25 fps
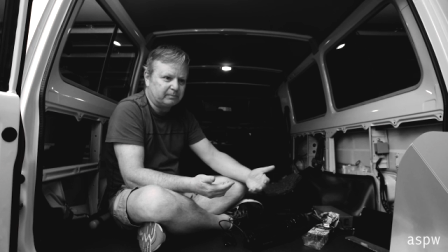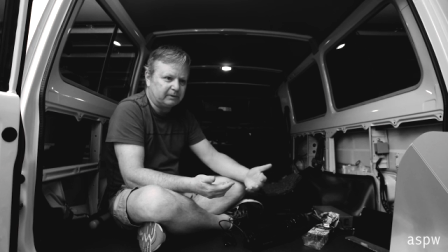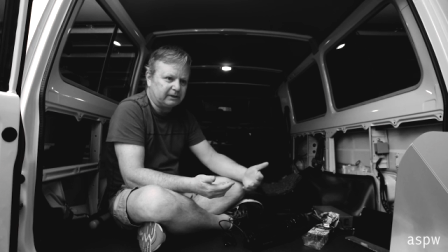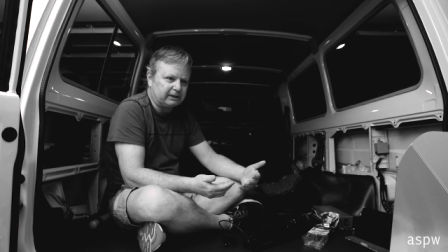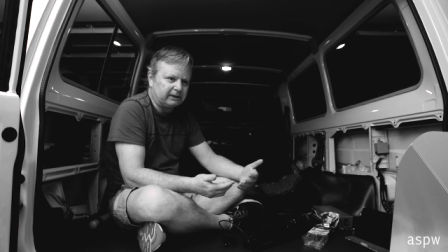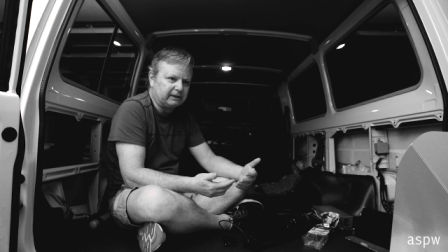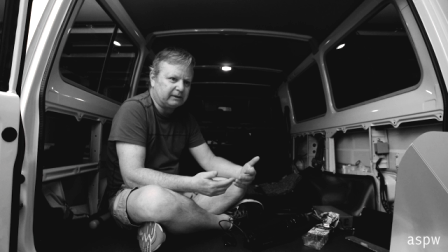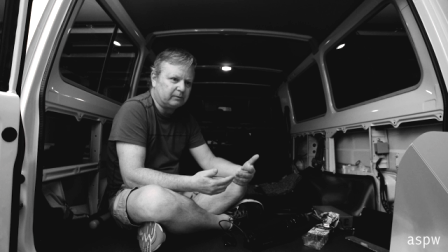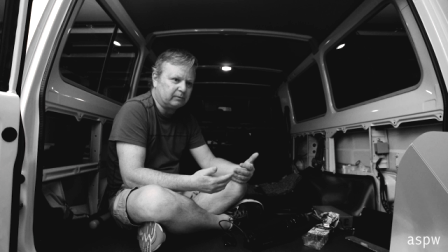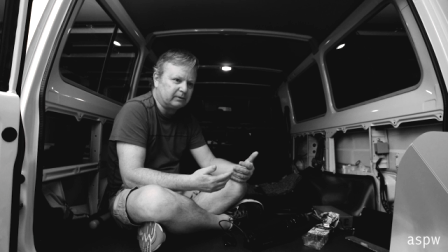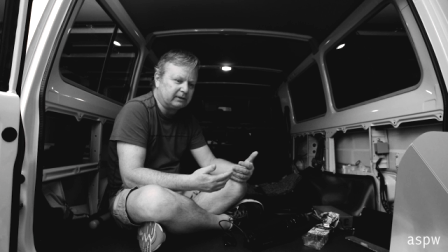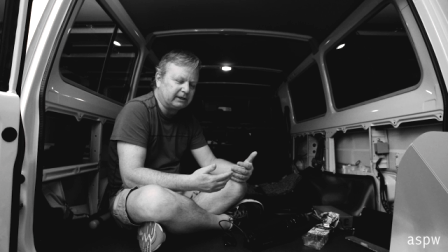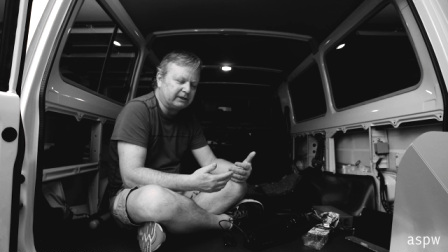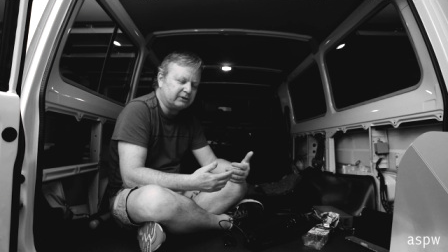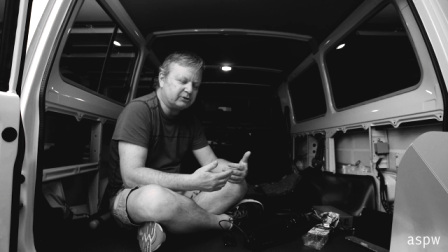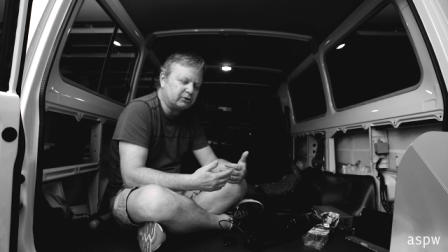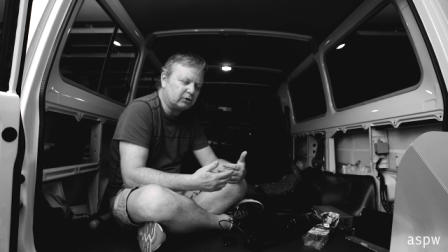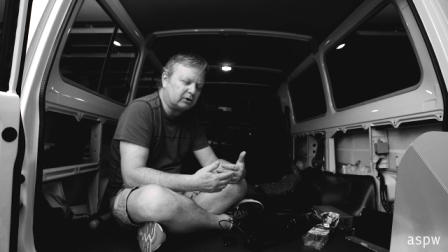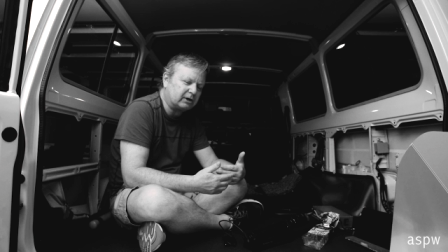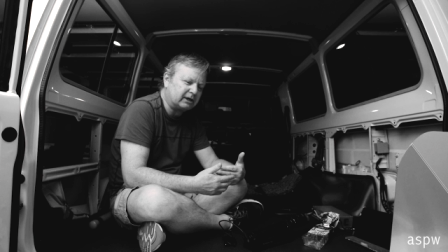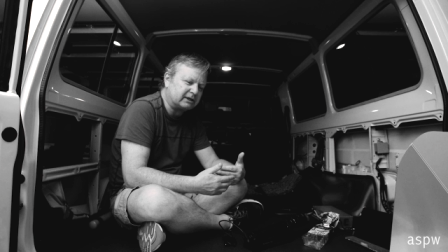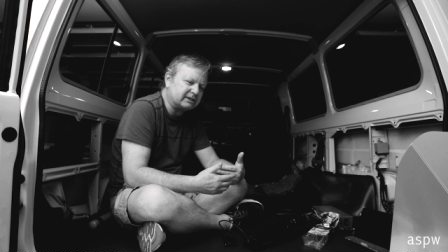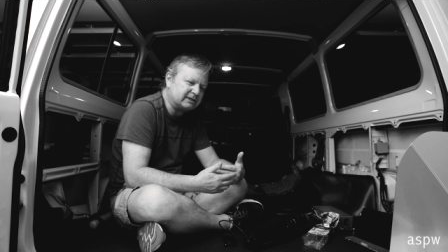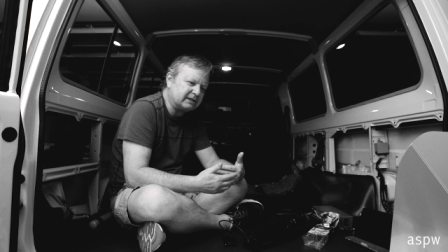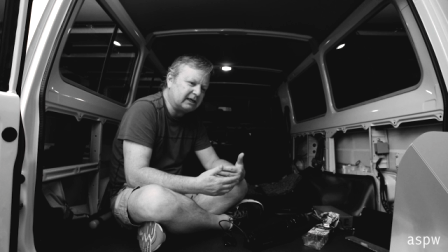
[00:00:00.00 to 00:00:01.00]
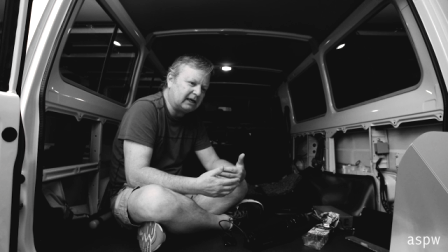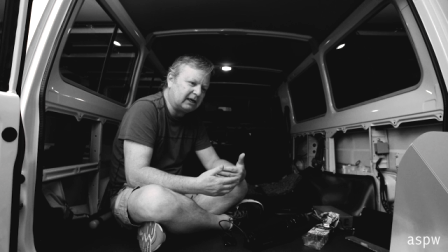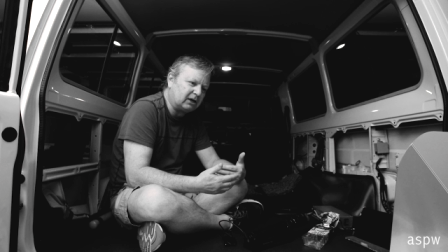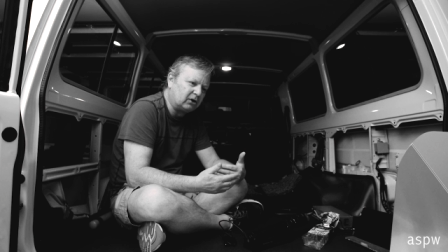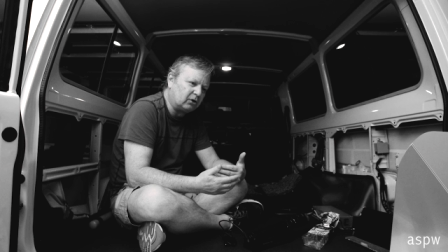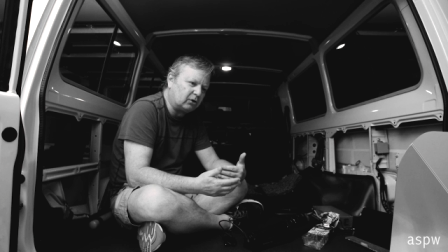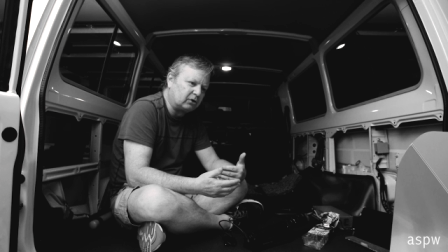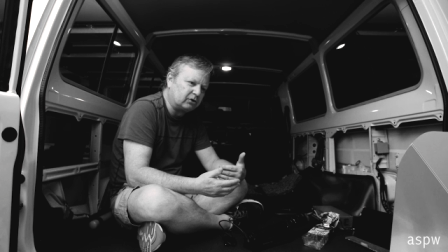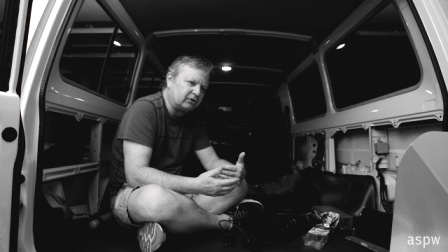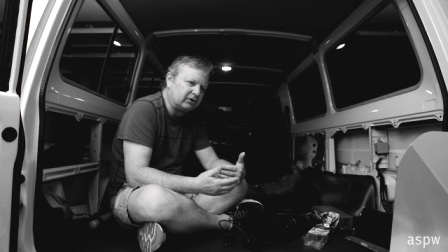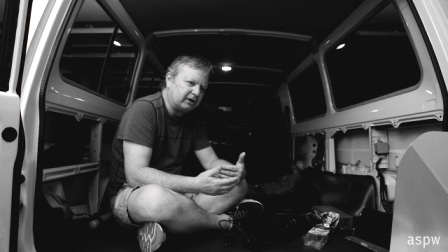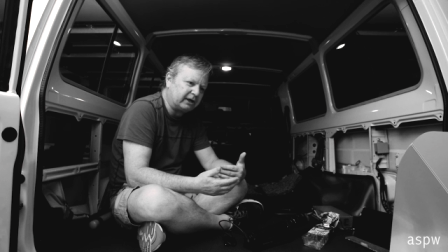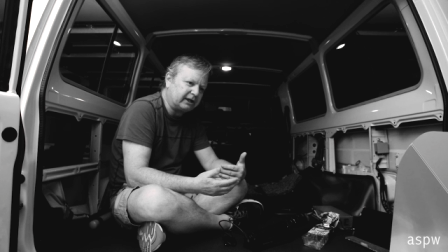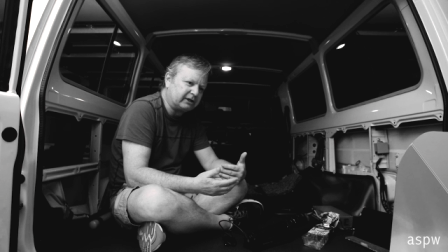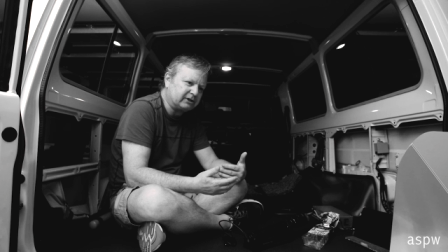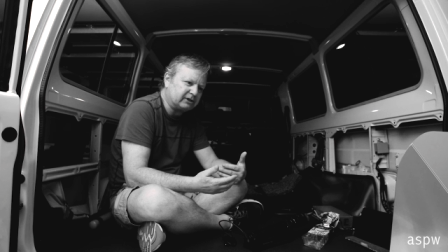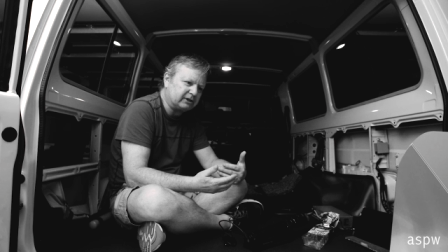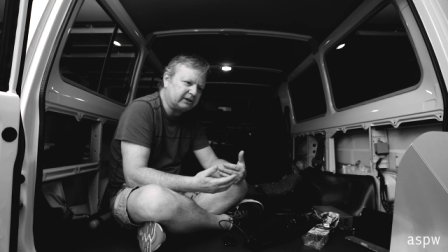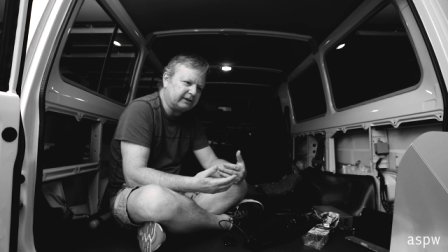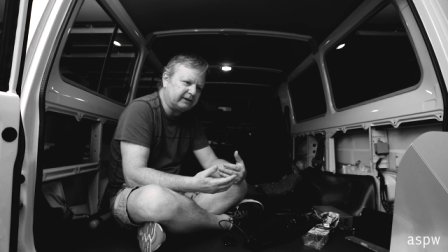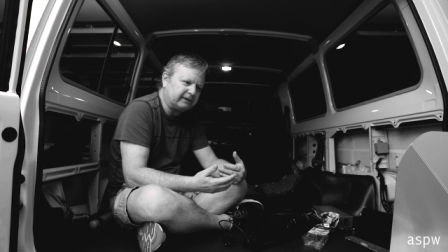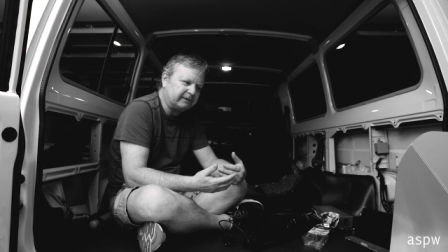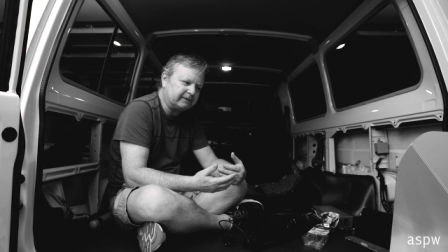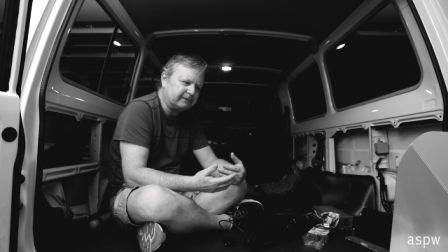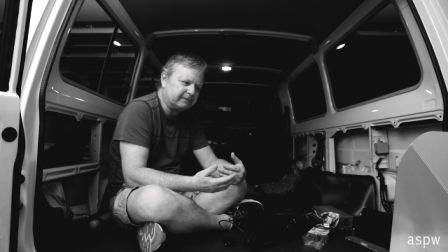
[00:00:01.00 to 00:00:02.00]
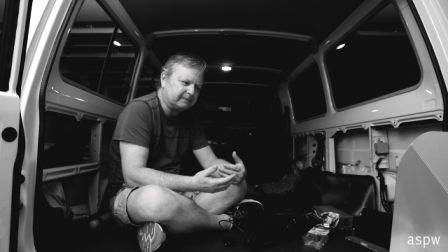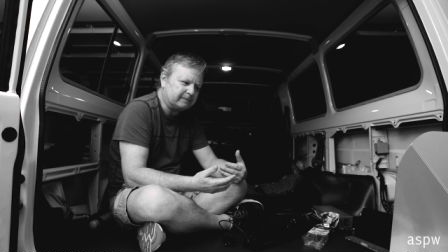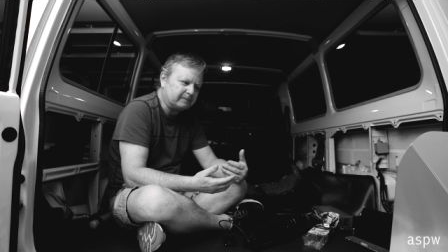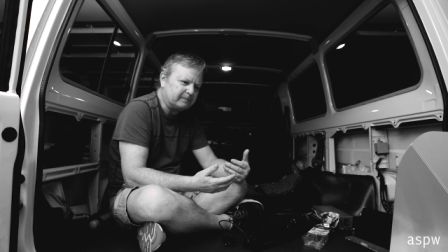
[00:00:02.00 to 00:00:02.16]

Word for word: but it, it took us that long to actually